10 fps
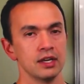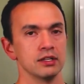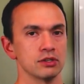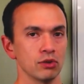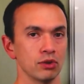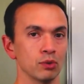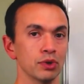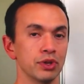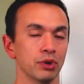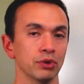And so they'll
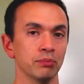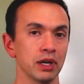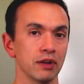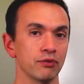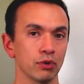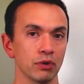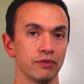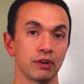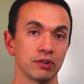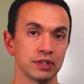withhold money for
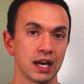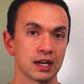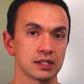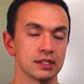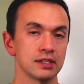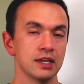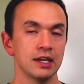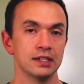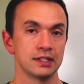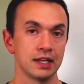federal taxes,
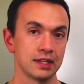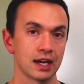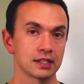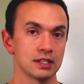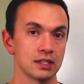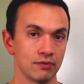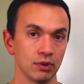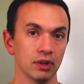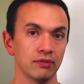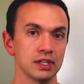state taxes if you
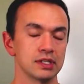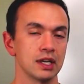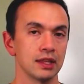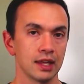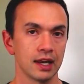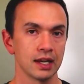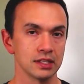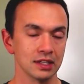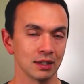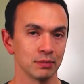live in a state that has
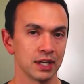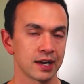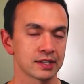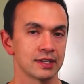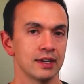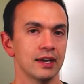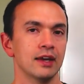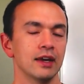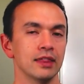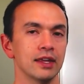income tax,
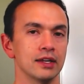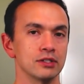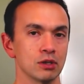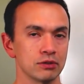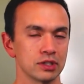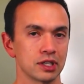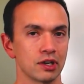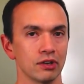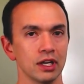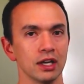and then Social
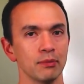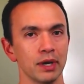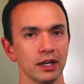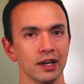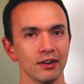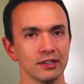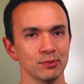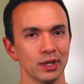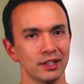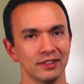Security and Medicare as
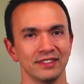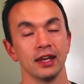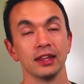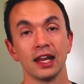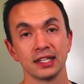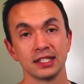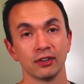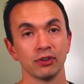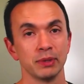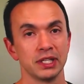well. And the last thing
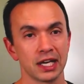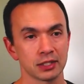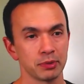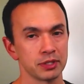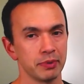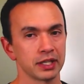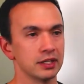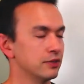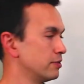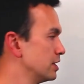from a tax
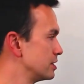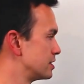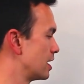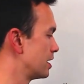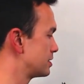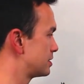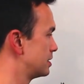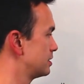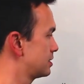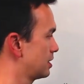perspective is that
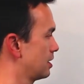since